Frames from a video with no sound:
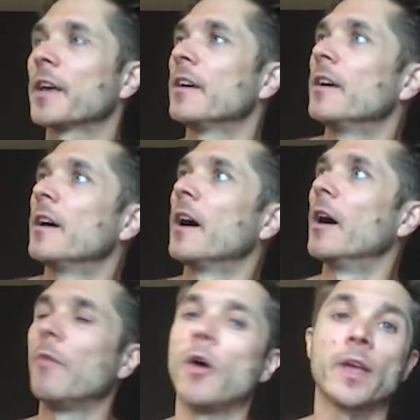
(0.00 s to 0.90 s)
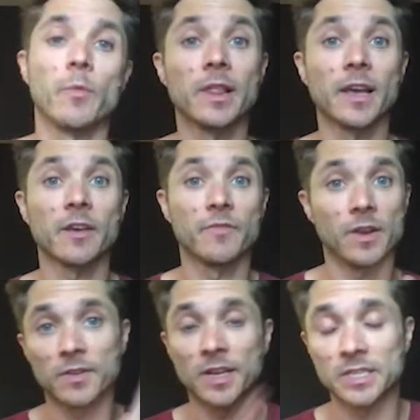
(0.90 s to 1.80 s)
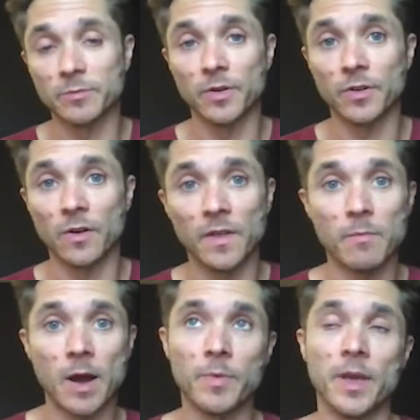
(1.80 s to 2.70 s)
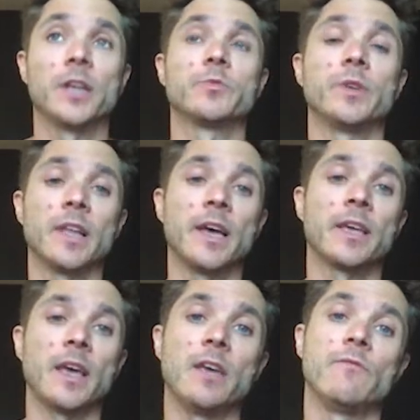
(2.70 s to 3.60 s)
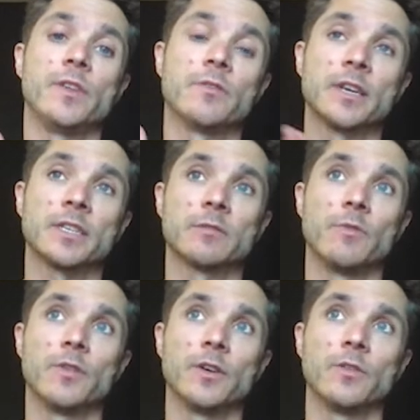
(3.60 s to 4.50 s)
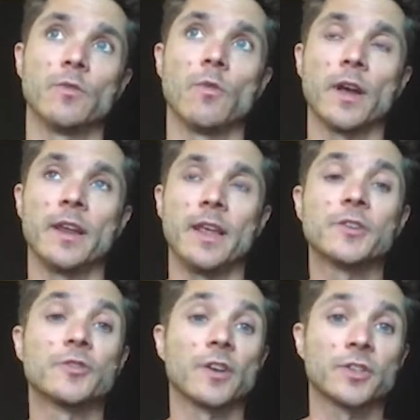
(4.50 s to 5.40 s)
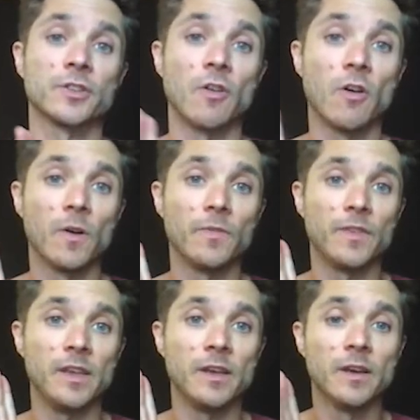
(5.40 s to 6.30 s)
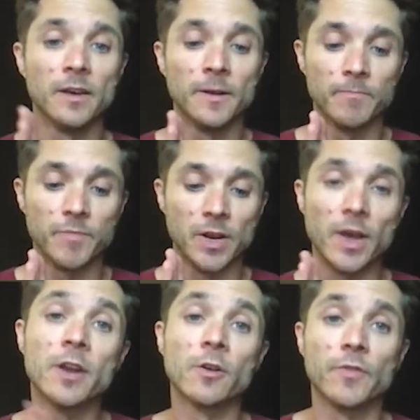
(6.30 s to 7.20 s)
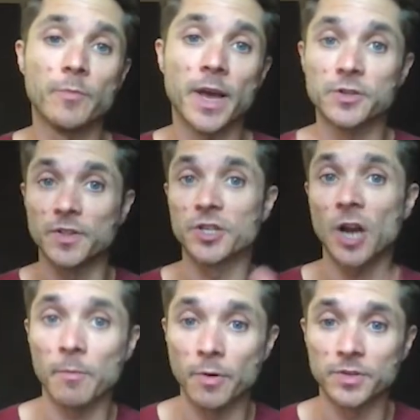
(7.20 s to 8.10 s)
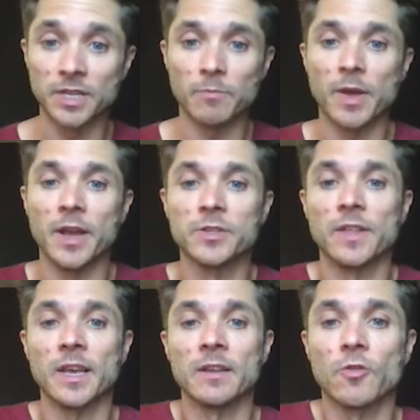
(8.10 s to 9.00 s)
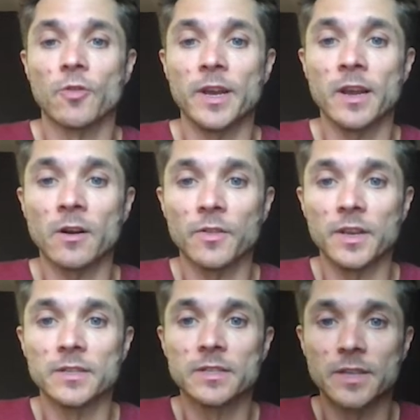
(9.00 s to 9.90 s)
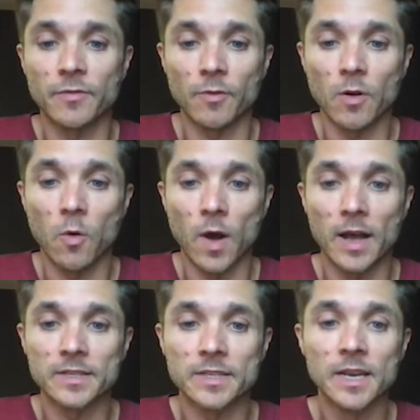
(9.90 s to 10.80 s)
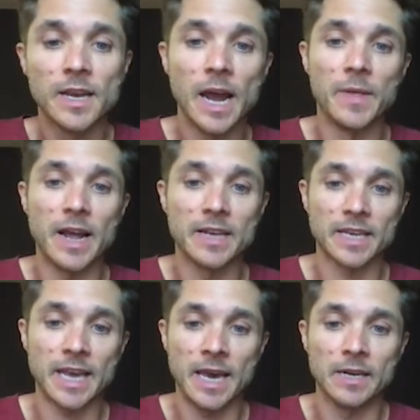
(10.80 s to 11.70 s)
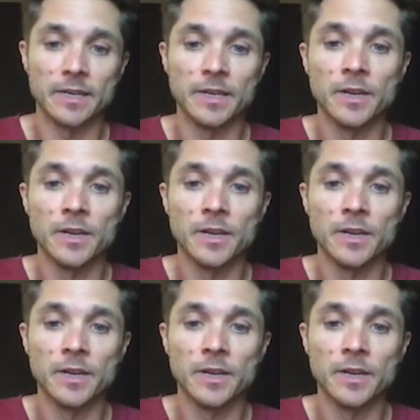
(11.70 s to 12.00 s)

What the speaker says: okay, we'd like a video testimonial on the About page. We'd like a video testimonial or an introduction on the interview page or the job posting page. So they can create all these different requests. And then as a candidate,